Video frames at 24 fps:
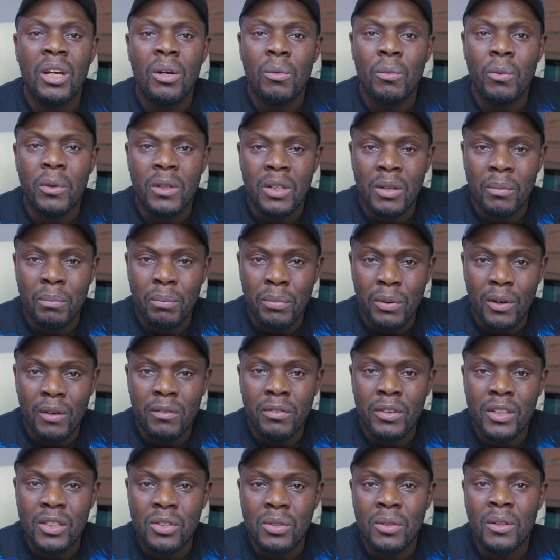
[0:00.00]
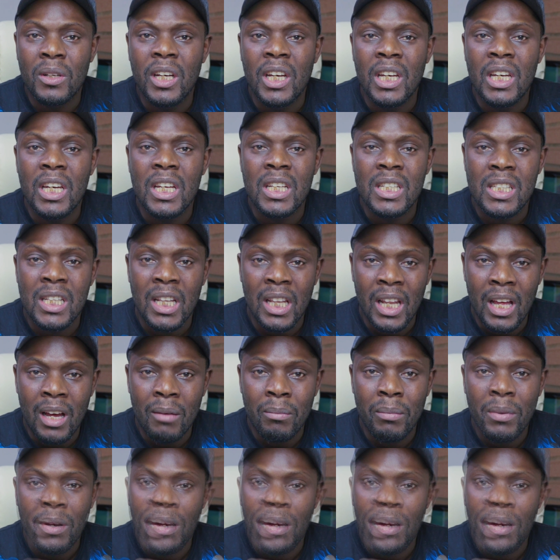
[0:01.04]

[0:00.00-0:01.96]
with a professor in his lab,